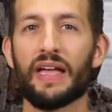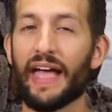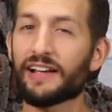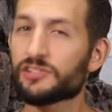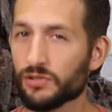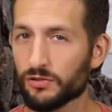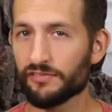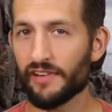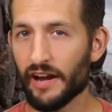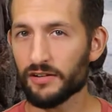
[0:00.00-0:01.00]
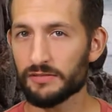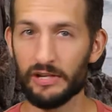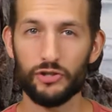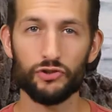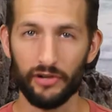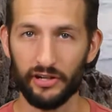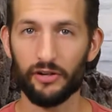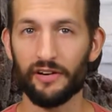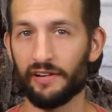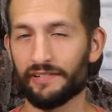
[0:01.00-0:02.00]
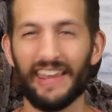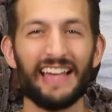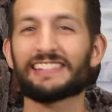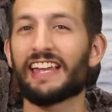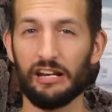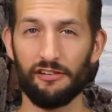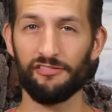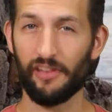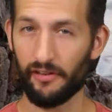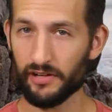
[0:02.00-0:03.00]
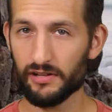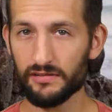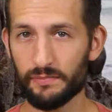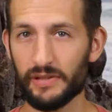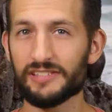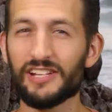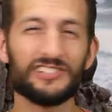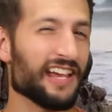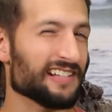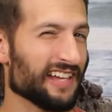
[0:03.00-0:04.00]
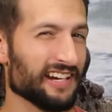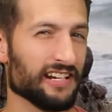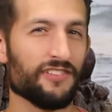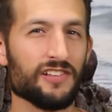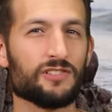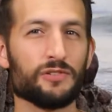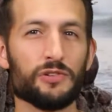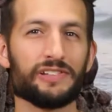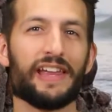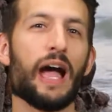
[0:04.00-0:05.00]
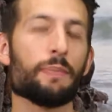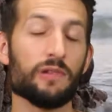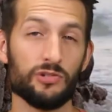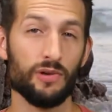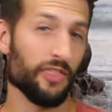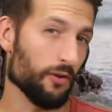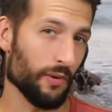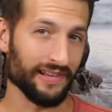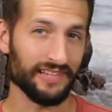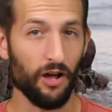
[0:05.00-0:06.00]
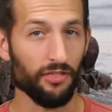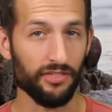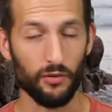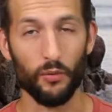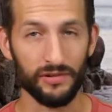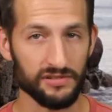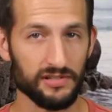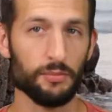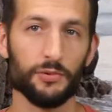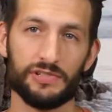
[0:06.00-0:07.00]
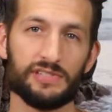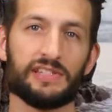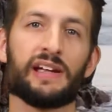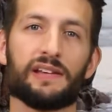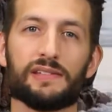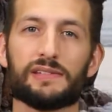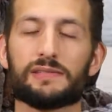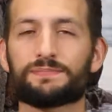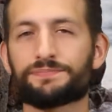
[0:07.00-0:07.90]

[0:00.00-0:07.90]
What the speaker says: External factors may trigger a cascading failure, but such cascading events don't usually happen to otherwise healthy or stable societies.